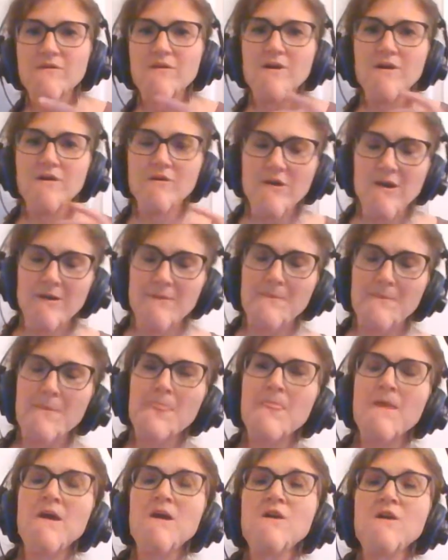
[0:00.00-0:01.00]
All right.
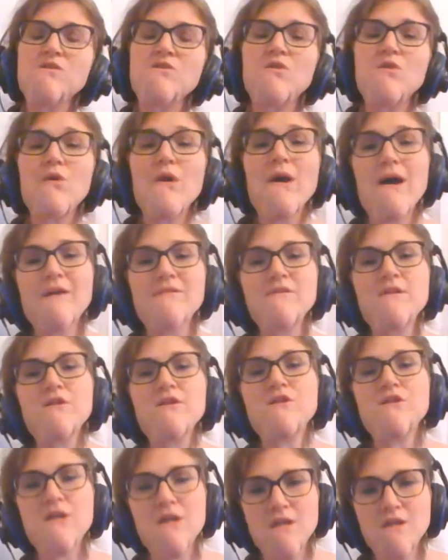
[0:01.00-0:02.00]
So you have to
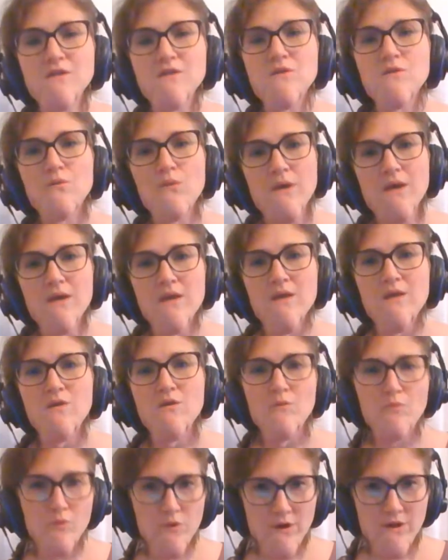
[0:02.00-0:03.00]
change the way you
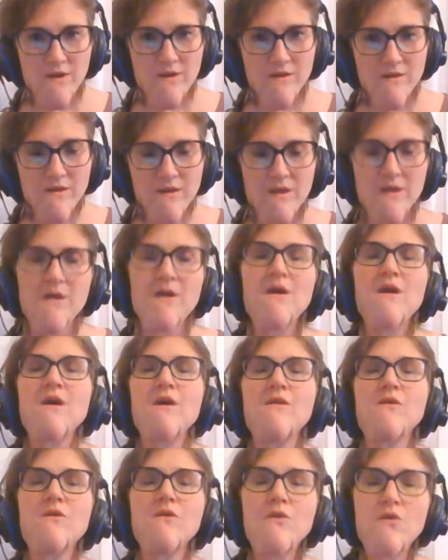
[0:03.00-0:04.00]
breathe.
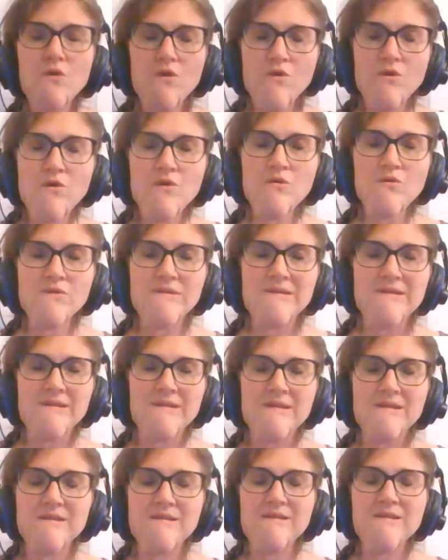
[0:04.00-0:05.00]
The good news
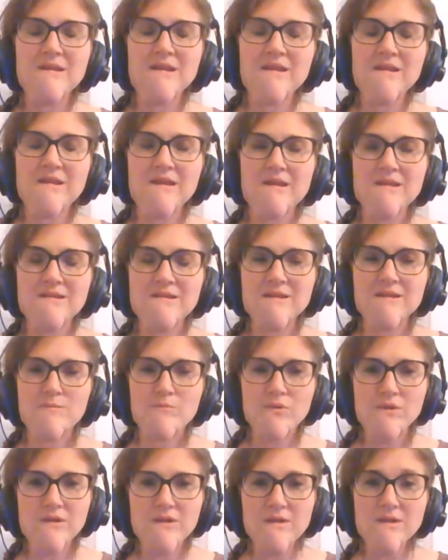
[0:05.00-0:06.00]
is that it's
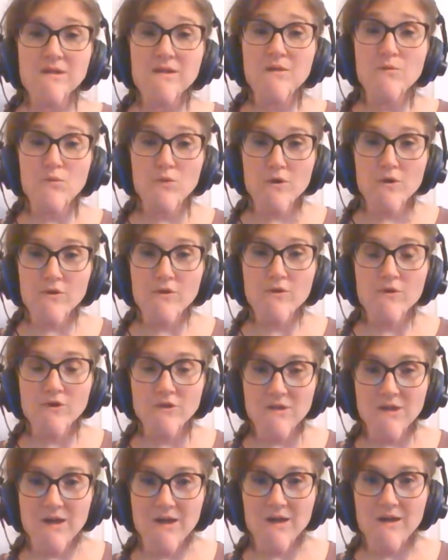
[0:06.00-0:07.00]
completely worth your
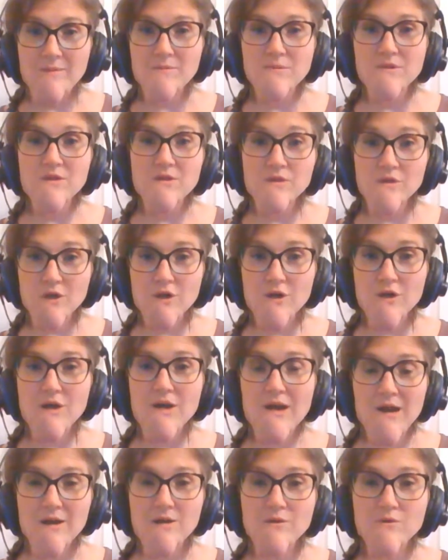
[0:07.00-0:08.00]
time to learn
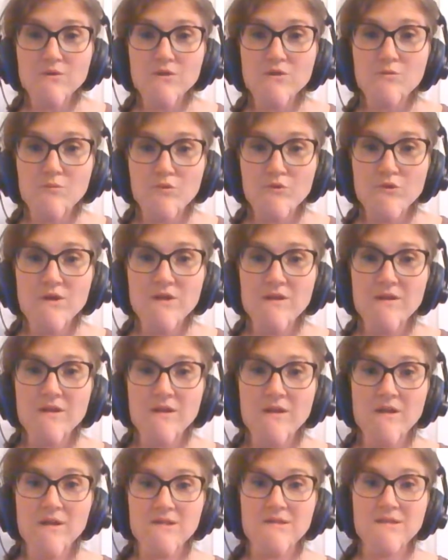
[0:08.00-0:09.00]
how to breathe in
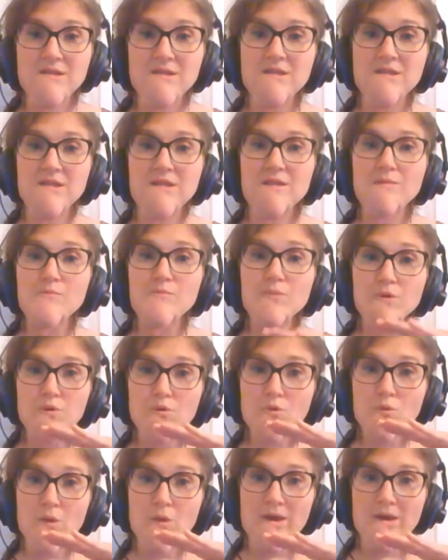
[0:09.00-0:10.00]
a deeper
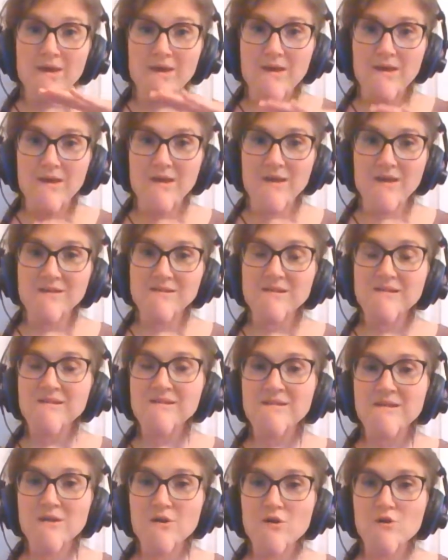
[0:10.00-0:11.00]
way as a
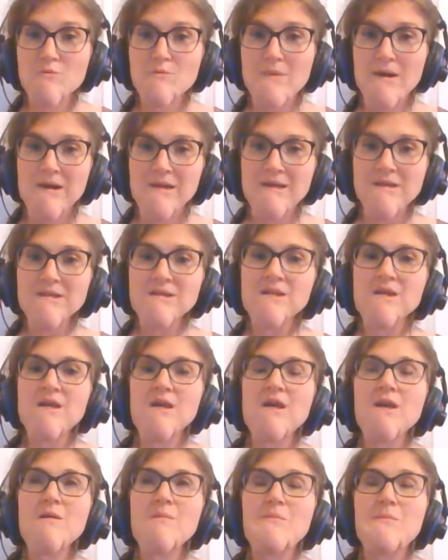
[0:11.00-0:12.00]
singer might,
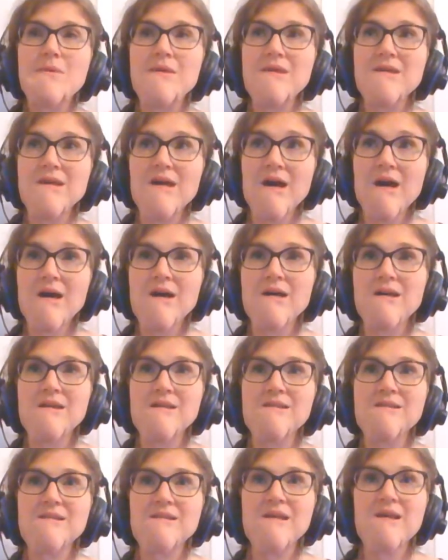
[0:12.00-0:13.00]

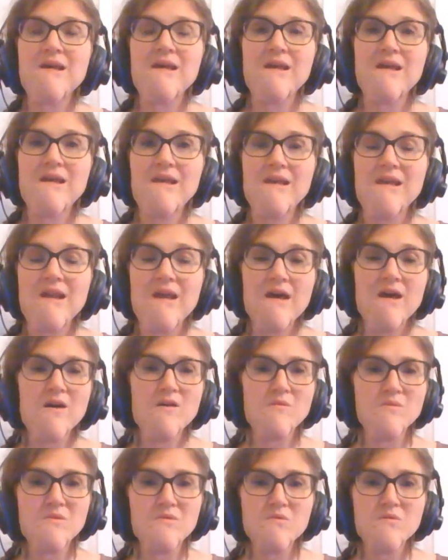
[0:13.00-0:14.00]
because it
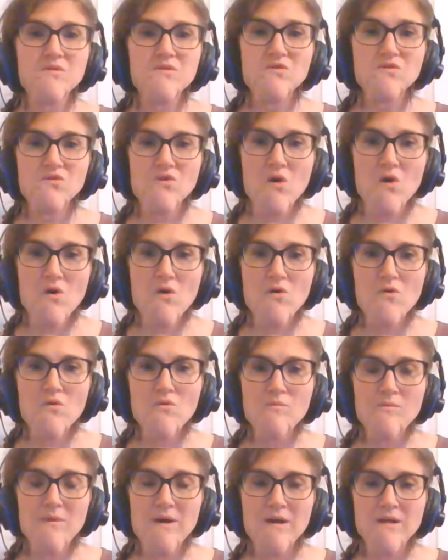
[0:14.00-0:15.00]
helps with so
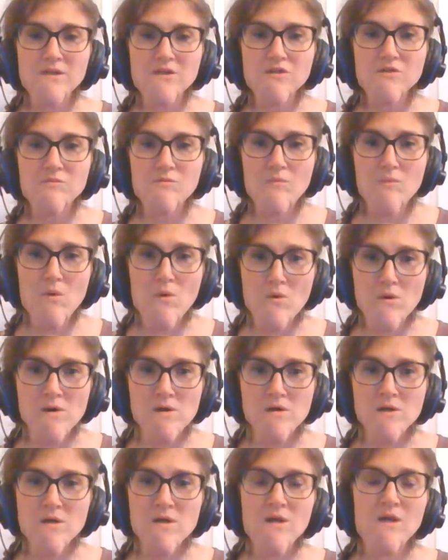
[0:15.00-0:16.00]
much more.
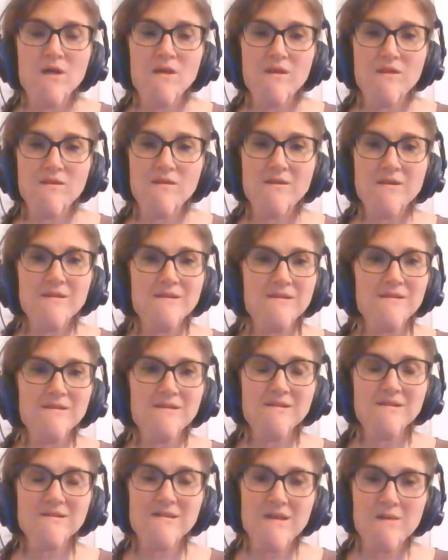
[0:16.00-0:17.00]
This is
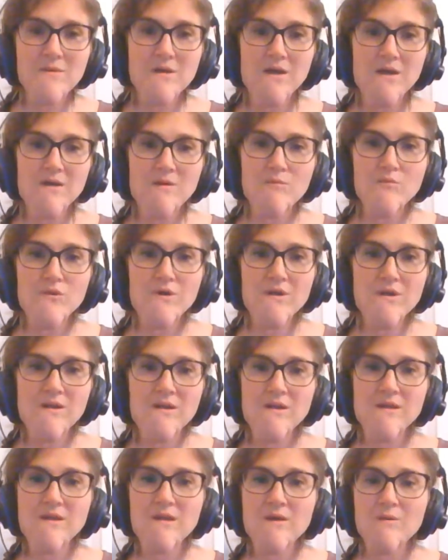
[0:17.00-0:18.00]
the same kind of
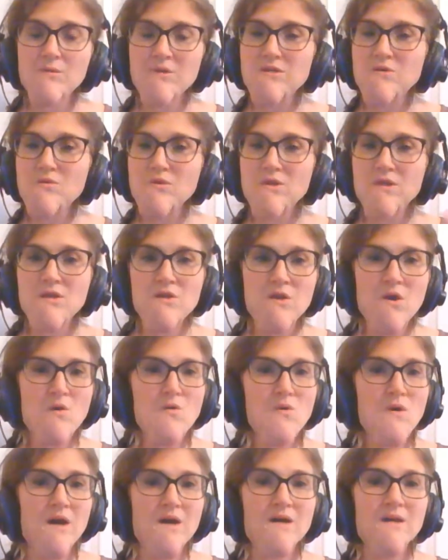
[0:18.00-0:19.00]
breathing that we do in
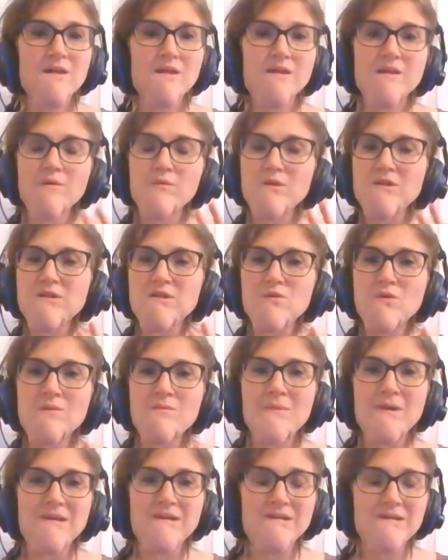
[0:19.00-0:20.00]
yoga, that we do in
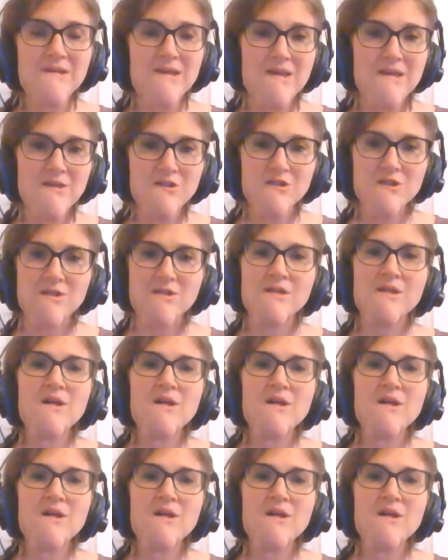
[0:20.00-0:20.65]
meditation.